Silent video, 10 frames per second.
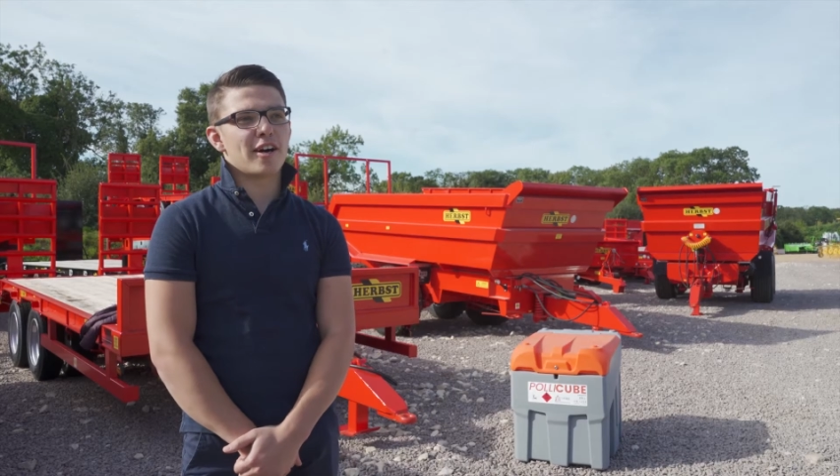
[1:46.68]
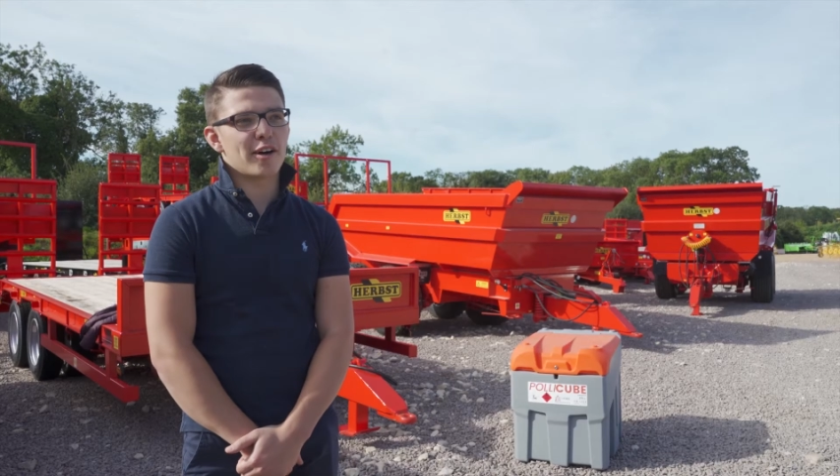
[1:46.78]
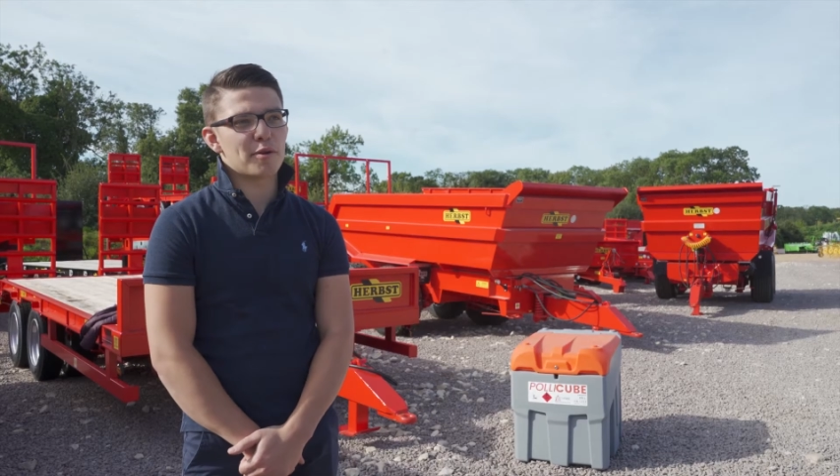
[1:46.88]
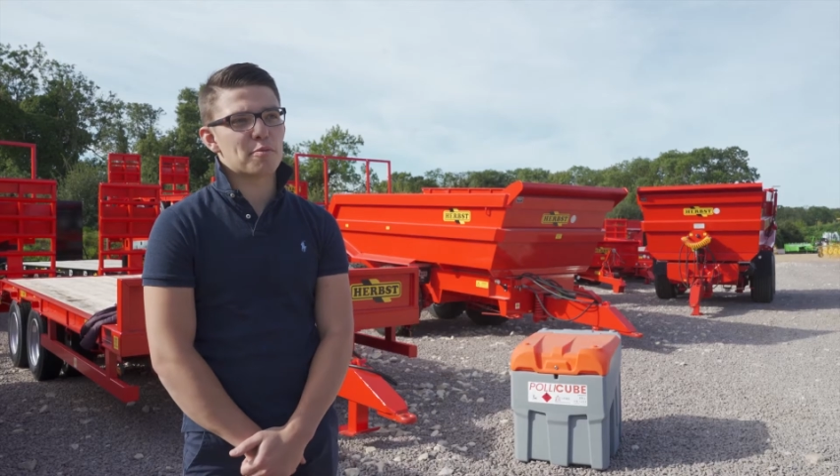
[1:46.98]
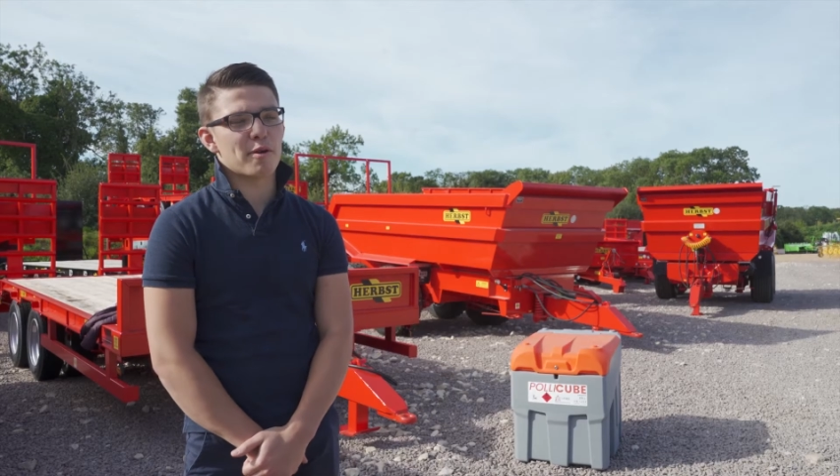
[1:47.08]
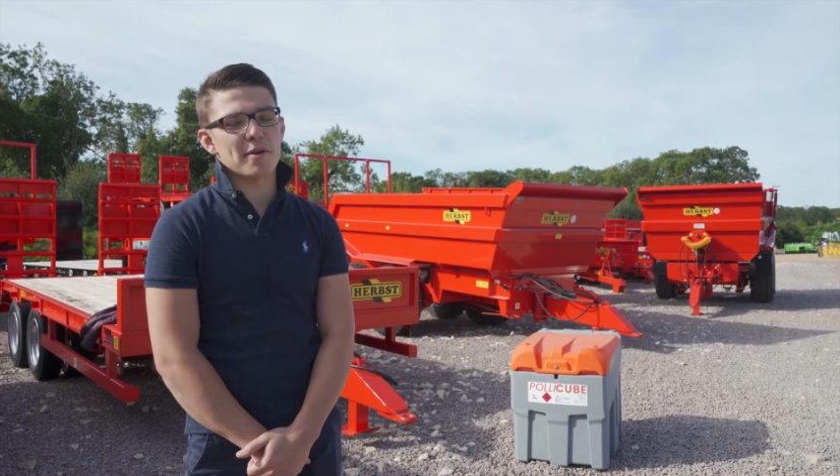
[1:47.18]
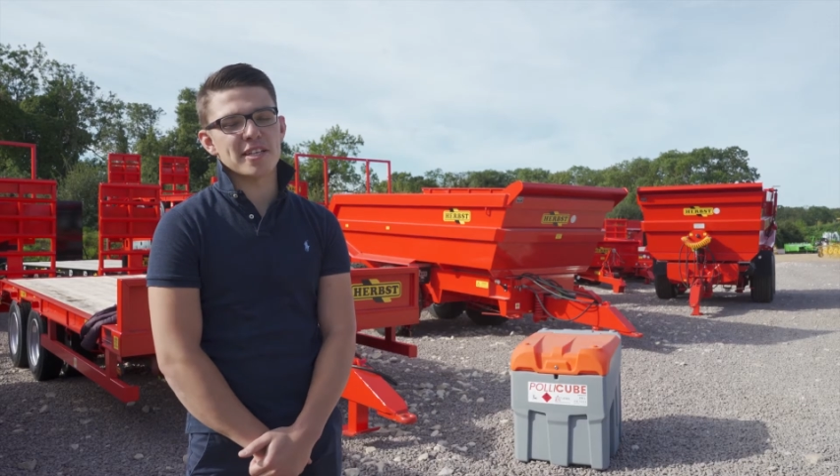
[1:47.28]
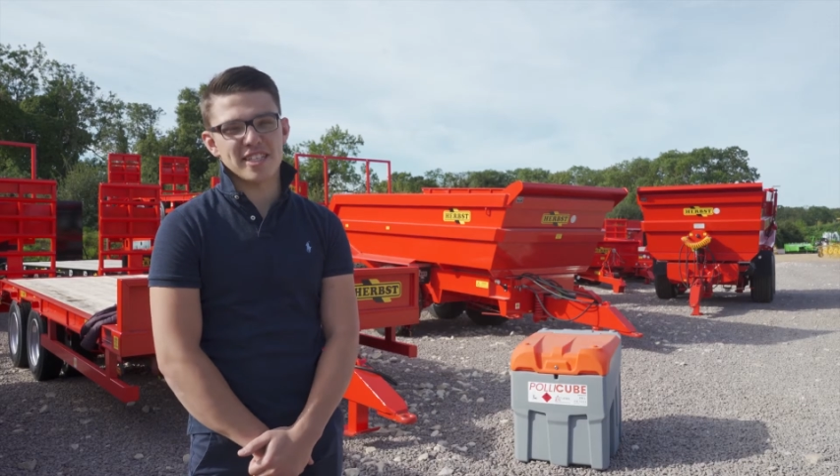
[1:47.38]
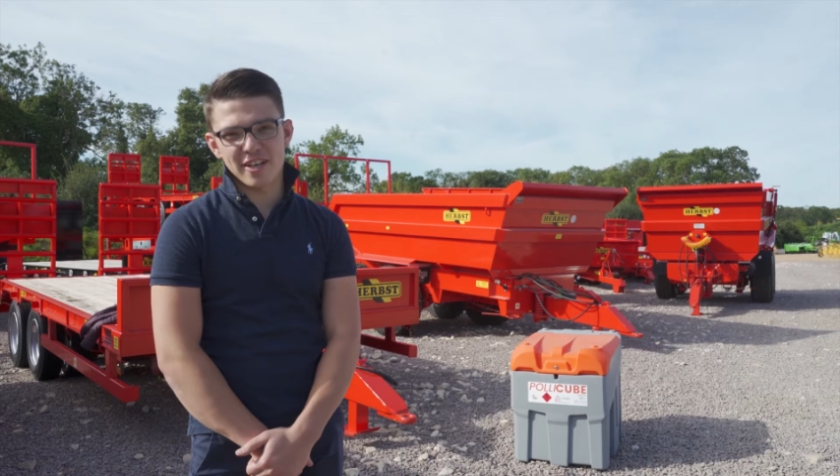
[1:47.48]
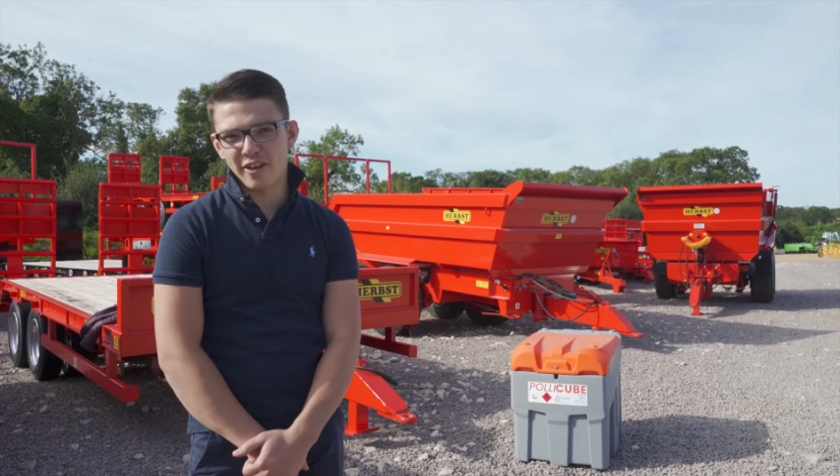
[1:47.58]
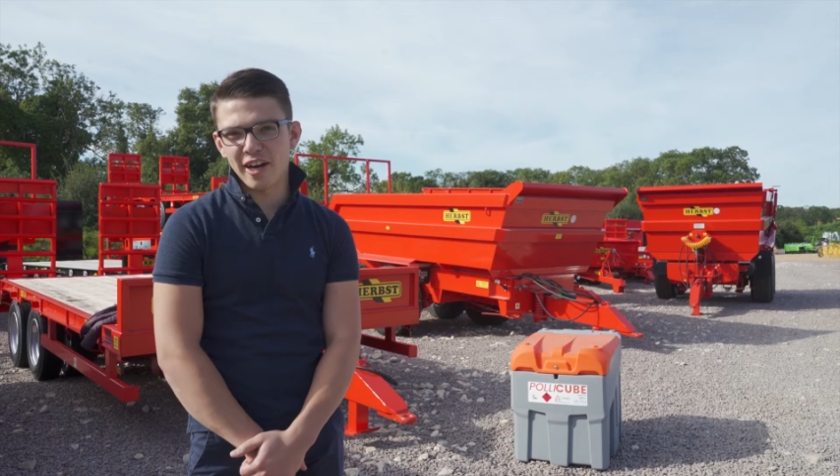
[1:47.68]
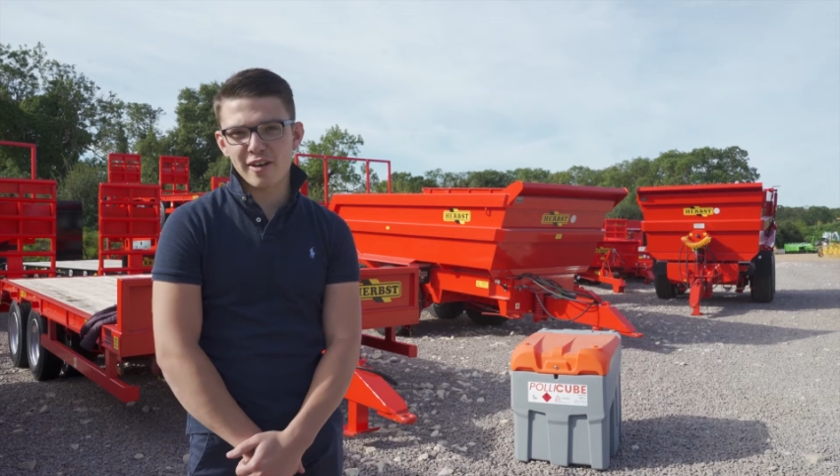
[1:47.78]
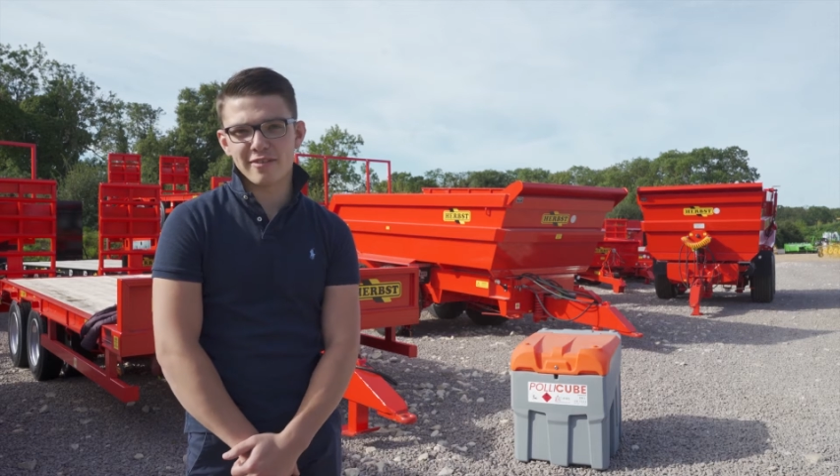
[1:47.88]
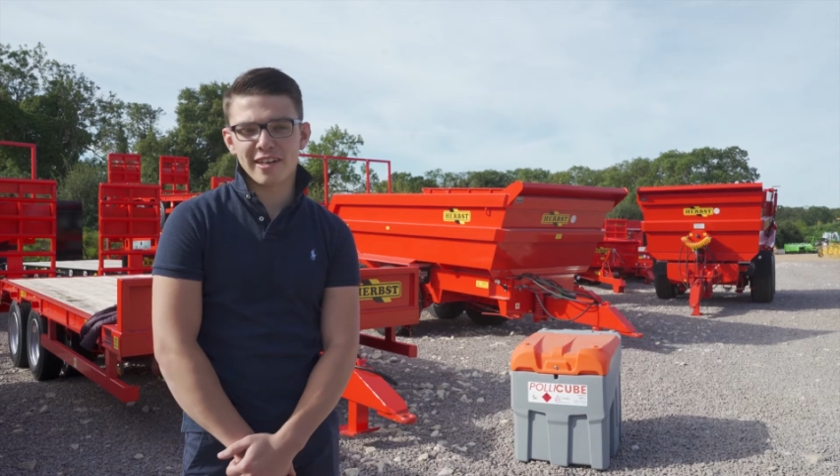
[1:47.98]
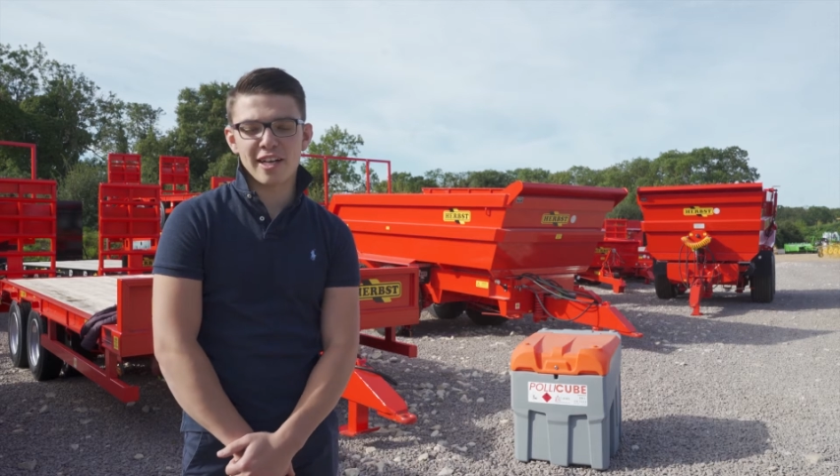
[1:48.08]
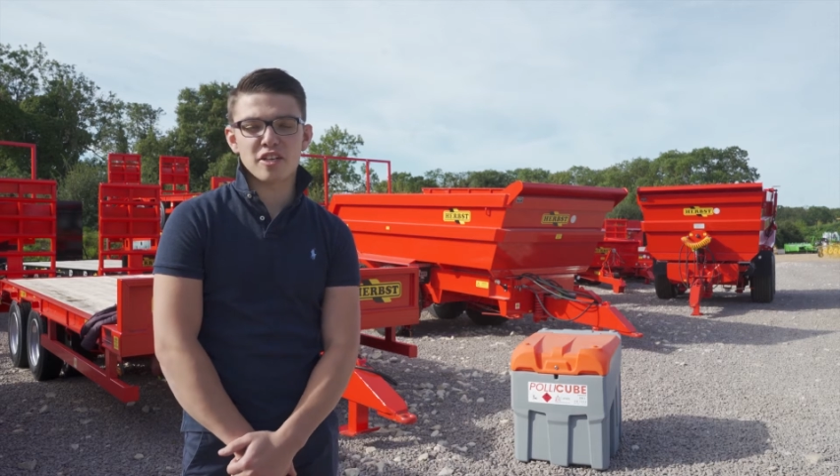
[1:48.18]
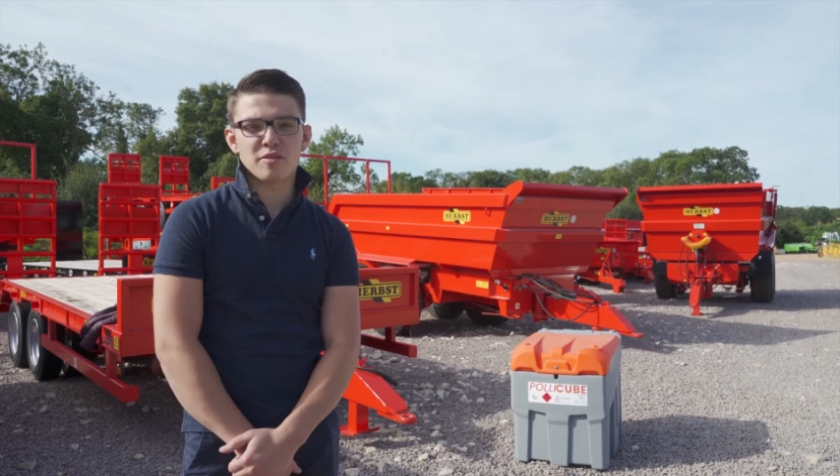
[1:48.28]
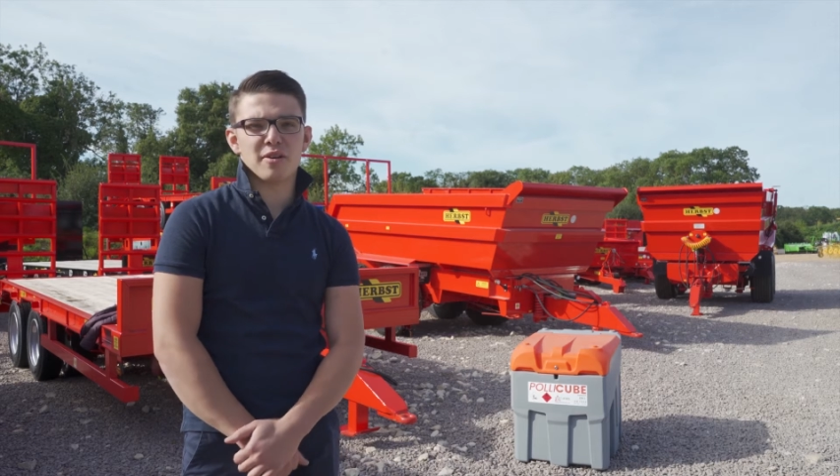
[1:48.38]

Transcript: I would probably sell that over against